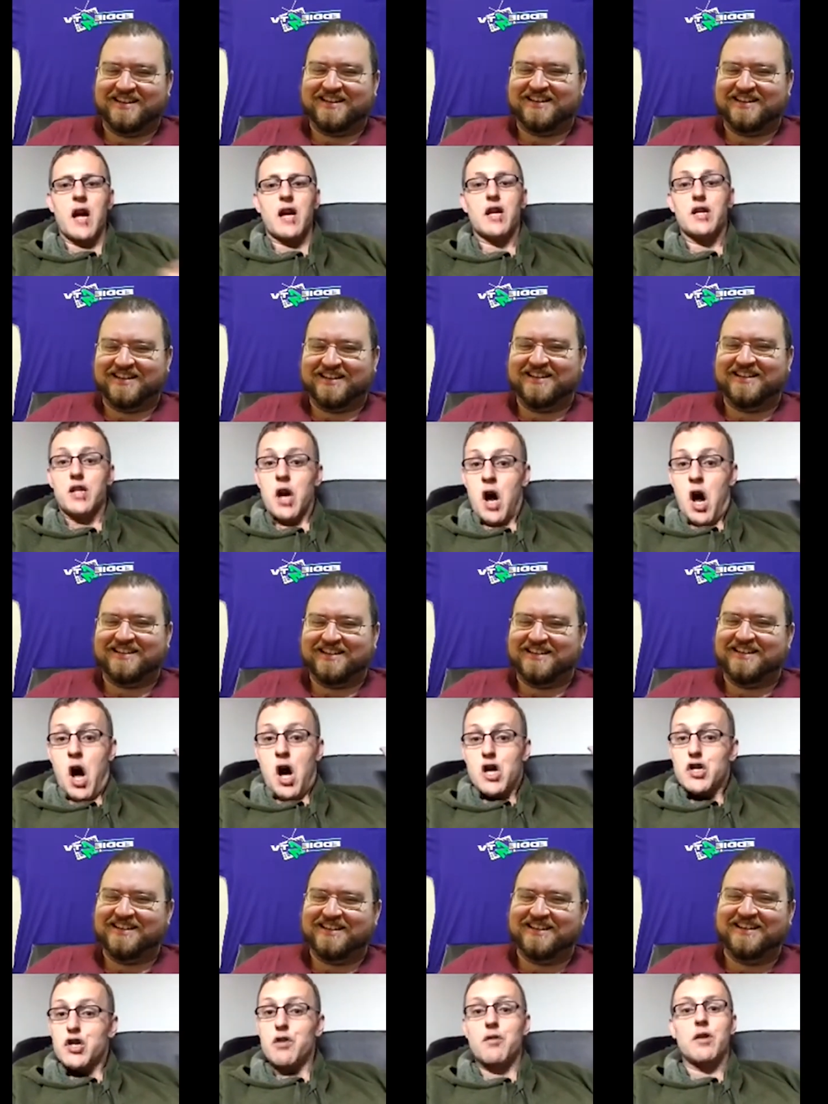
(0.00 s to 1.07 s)
Speaker 1: I could
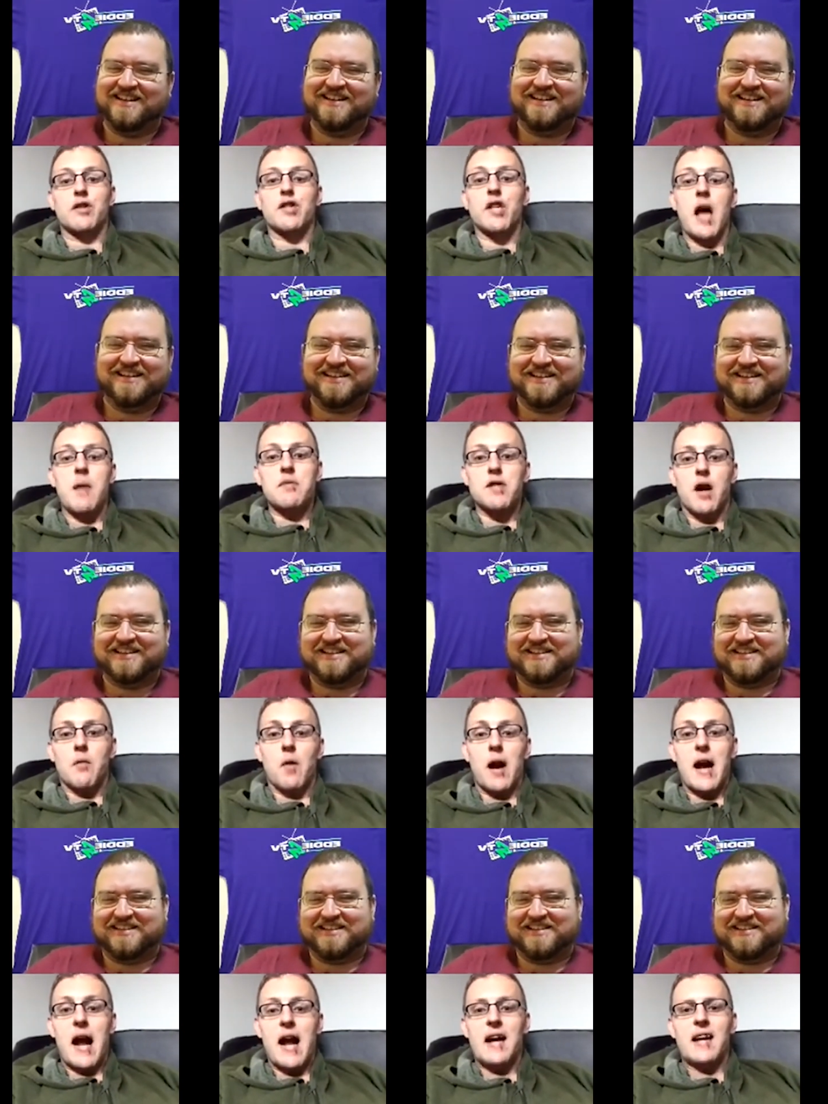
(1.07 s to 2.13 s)
shoot a slap shot
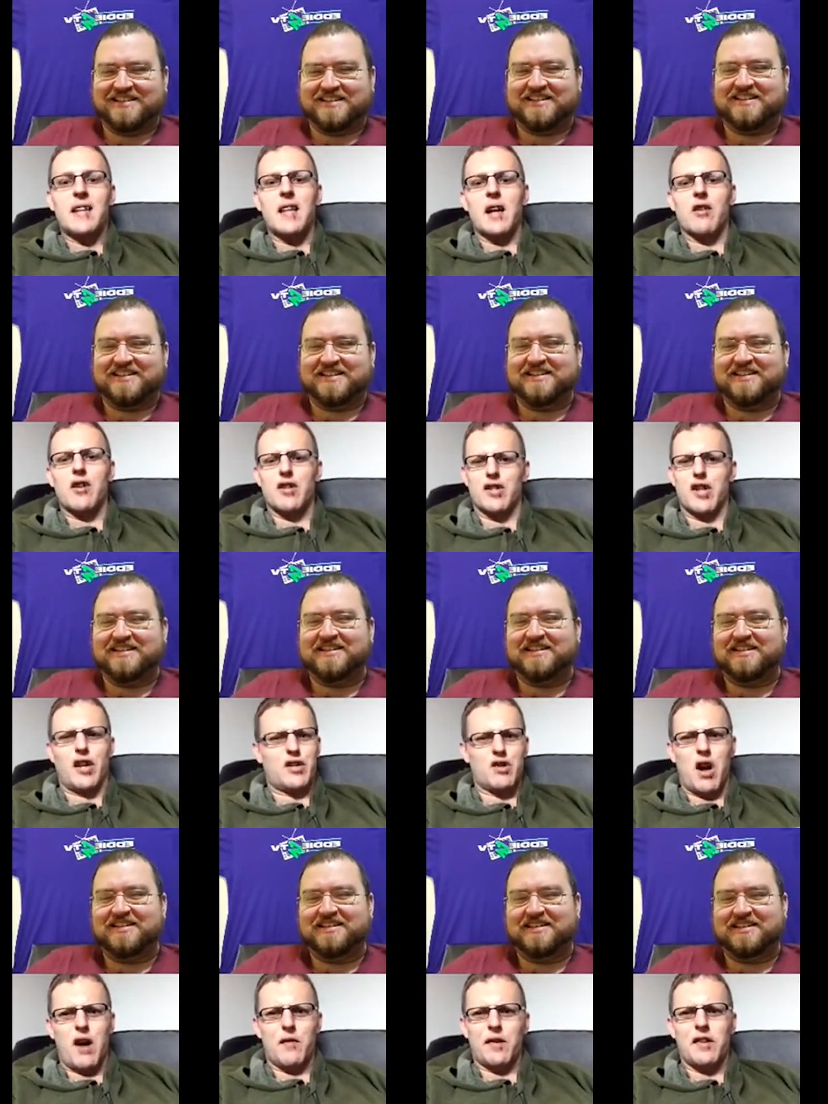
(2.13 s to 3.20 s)
right-handed, and then Chris was like,
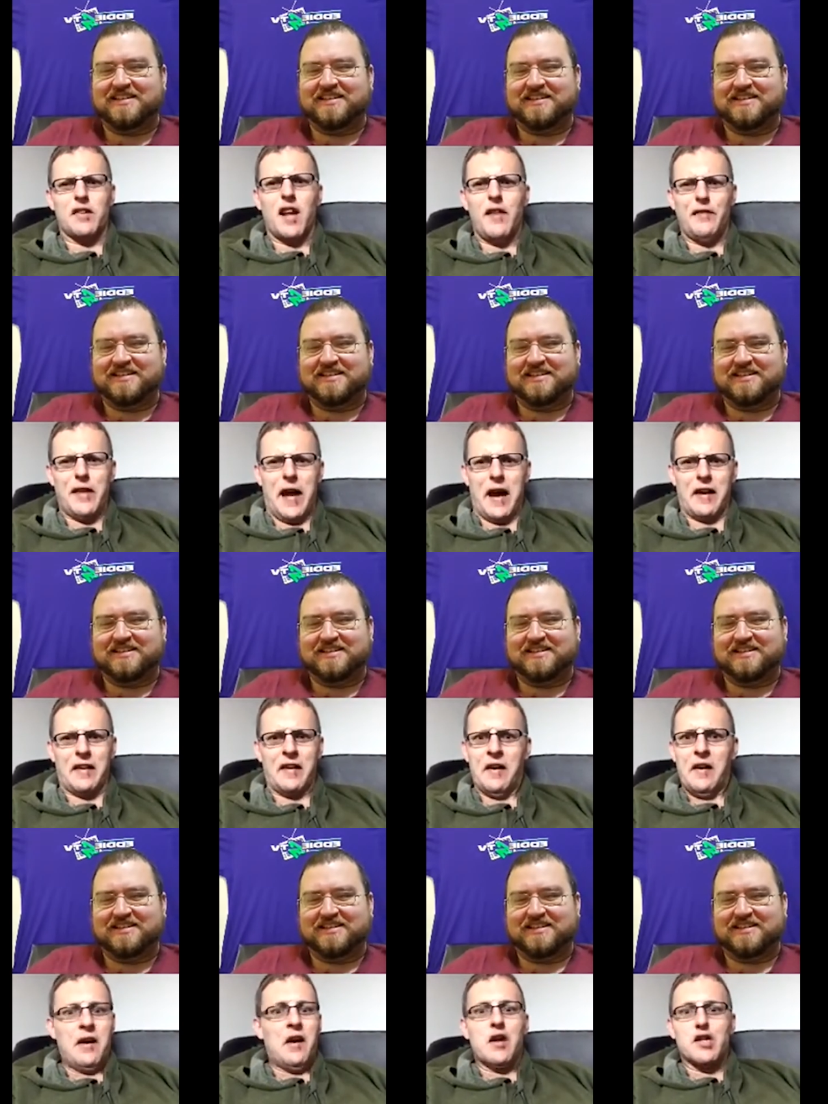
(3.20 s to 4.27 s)
"Try with your left hand."
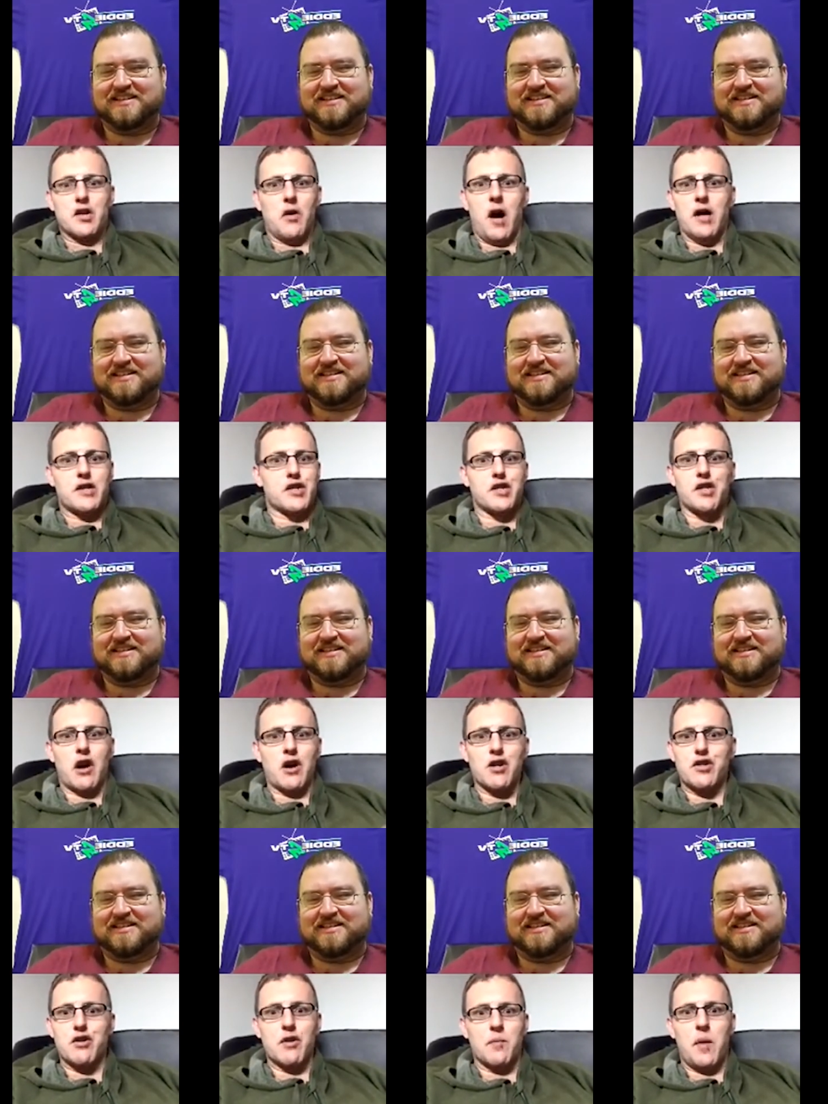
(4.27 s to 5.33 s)
So I just started
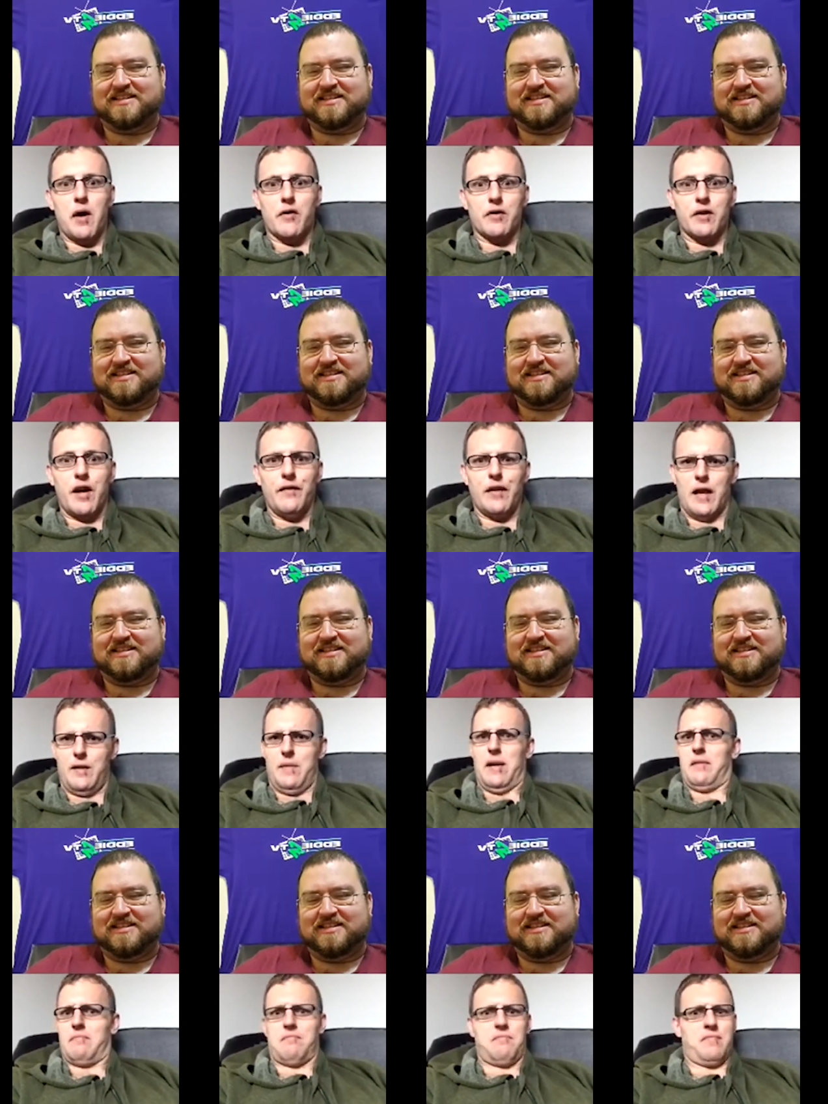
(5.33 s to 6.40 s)
shooting a puck with the left hand. I'm
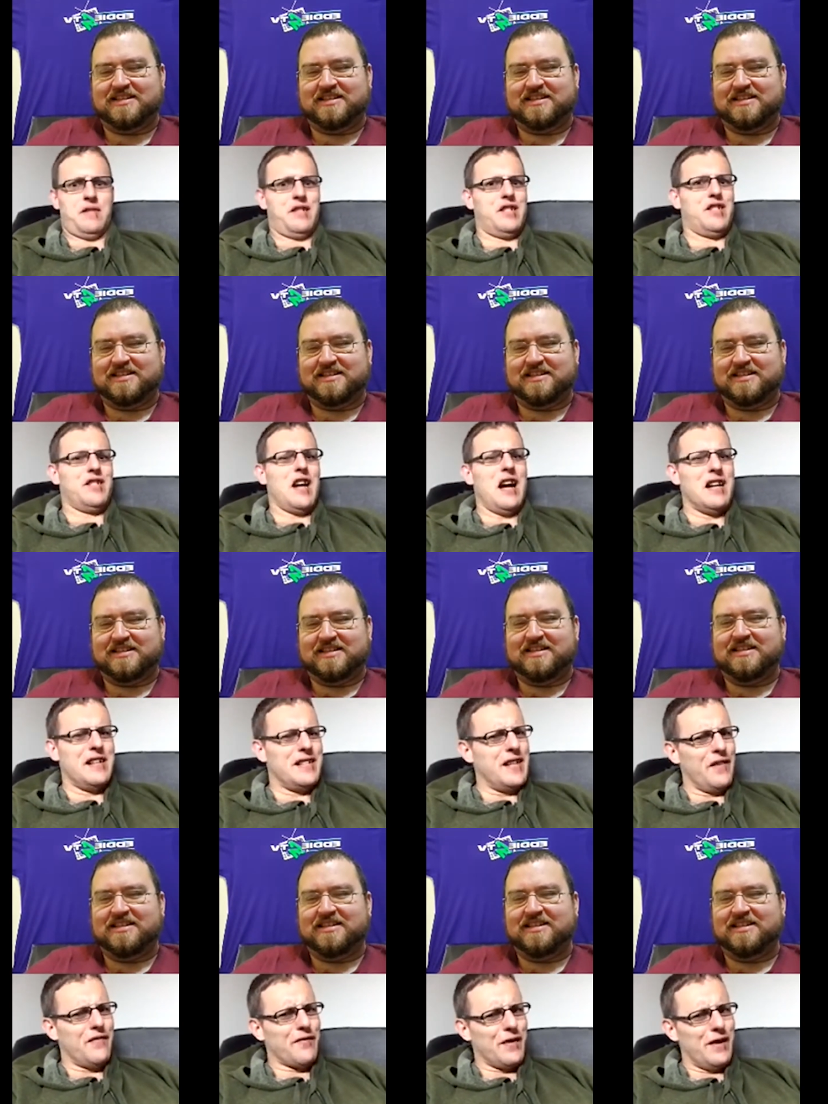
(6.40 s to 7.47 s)
like, "This is kind of
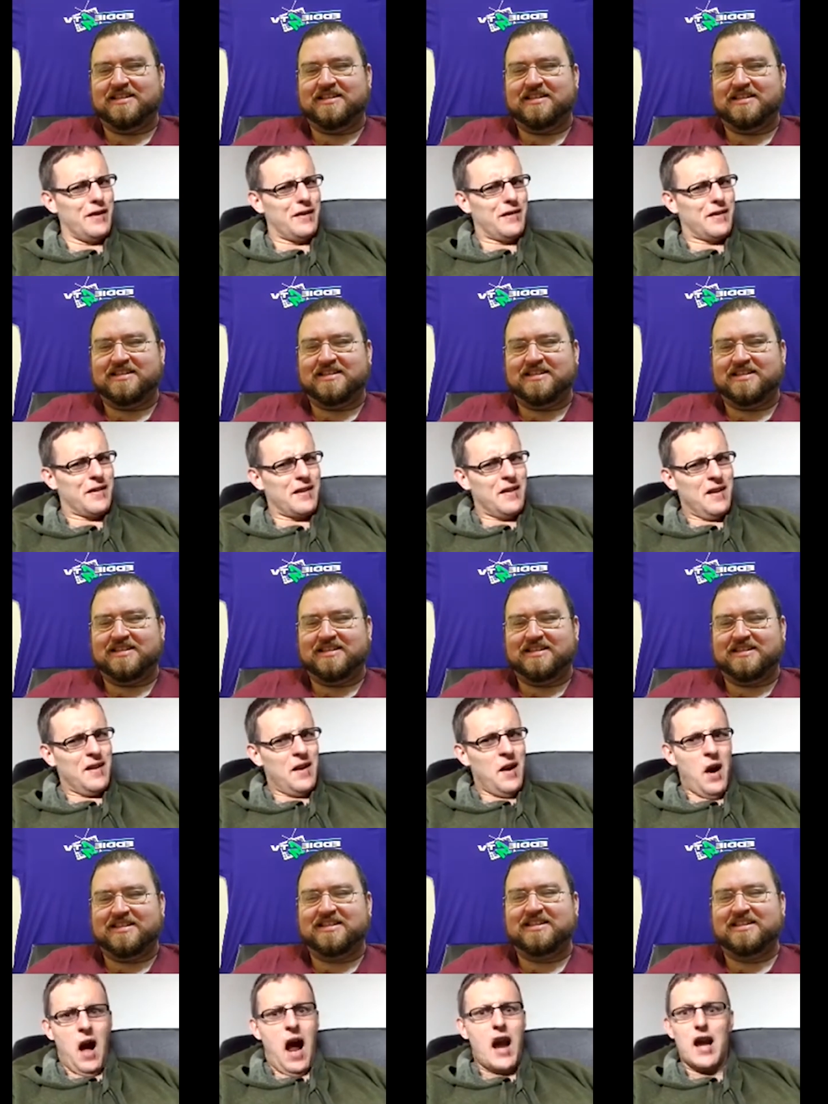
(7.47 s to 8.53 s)
different,"
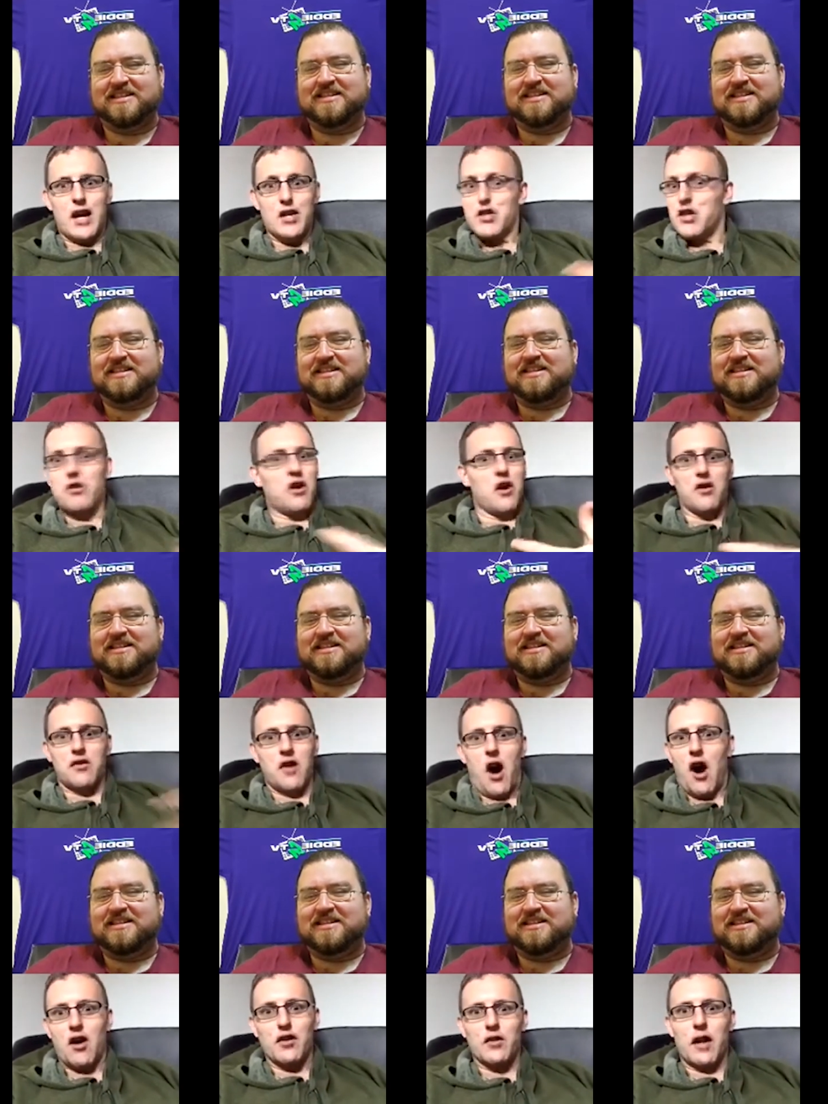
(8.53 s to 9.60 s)
and I can shoot
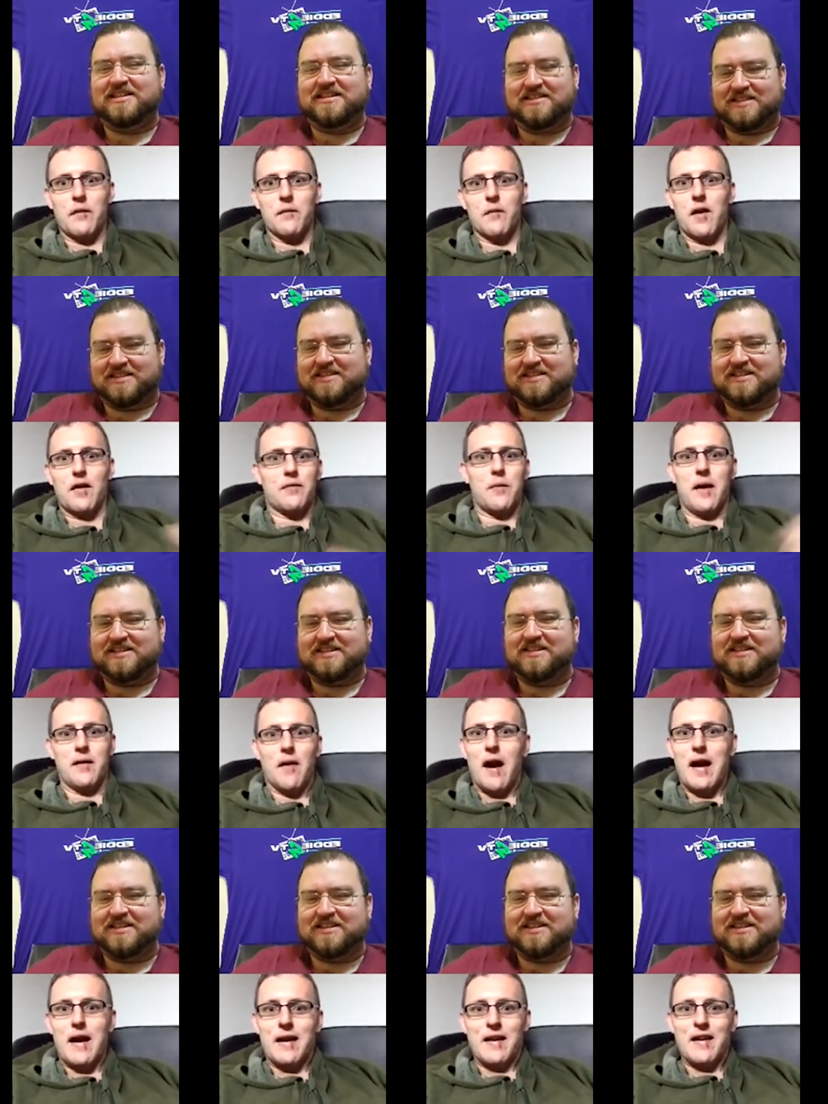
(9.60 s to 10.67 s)
harder than with my right.